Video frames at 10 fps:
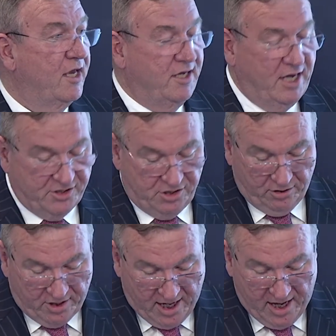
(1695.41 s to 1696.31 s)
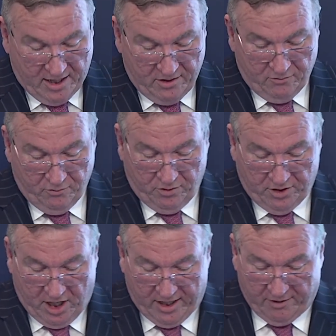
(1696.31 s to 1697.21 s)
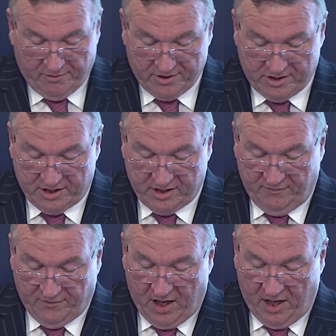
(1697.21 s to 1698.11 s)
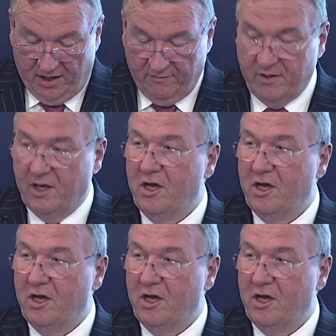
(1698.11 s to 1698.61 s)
Yes, you can, Rule 965.